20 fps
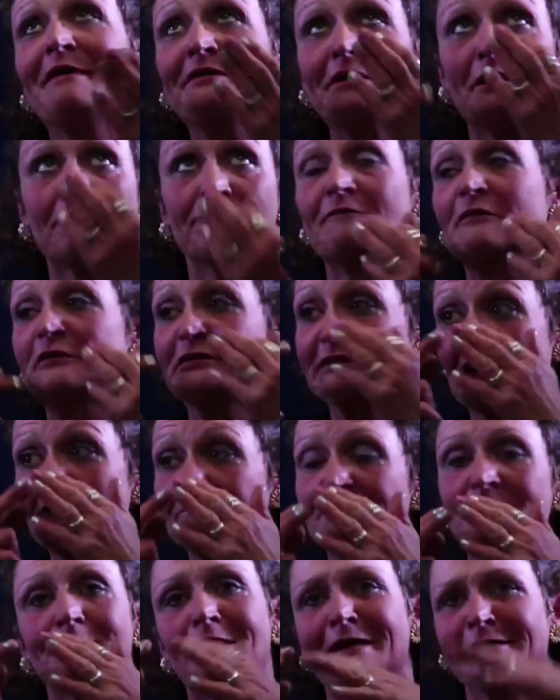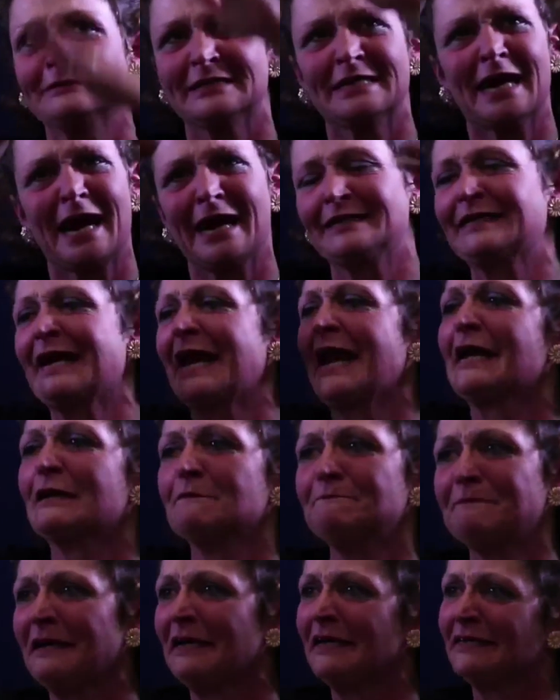been there for 7 months, and I had
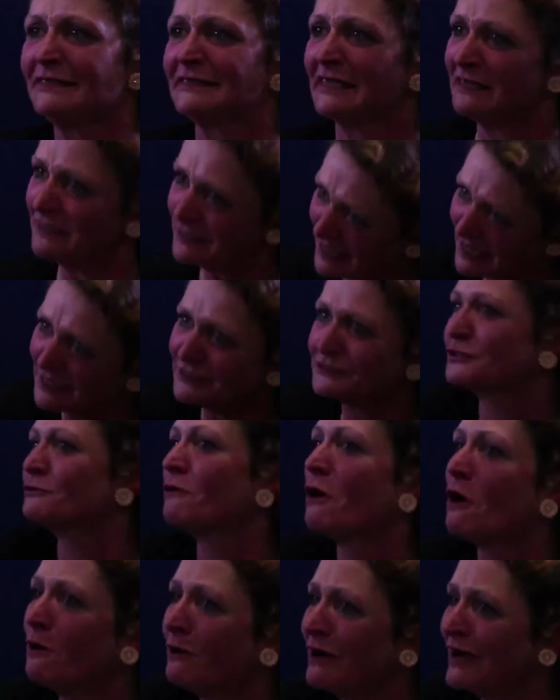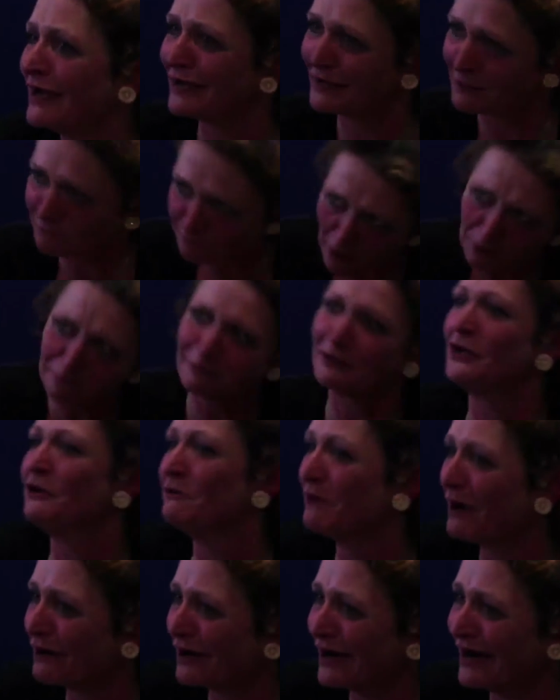canopies and things growing in a
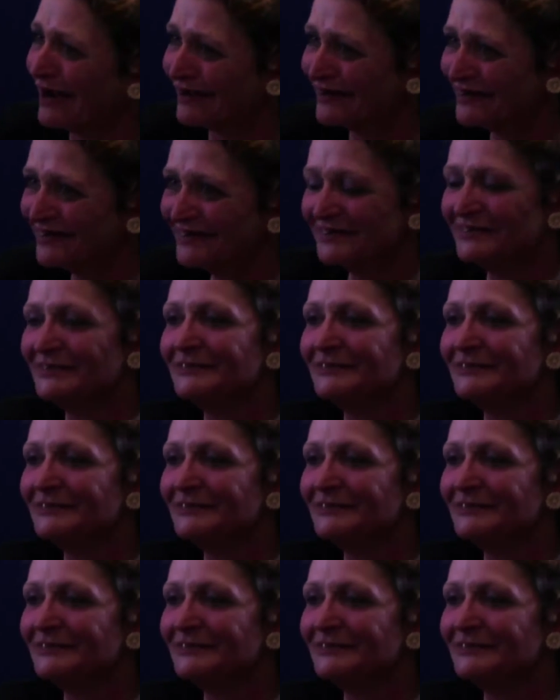barbecue area.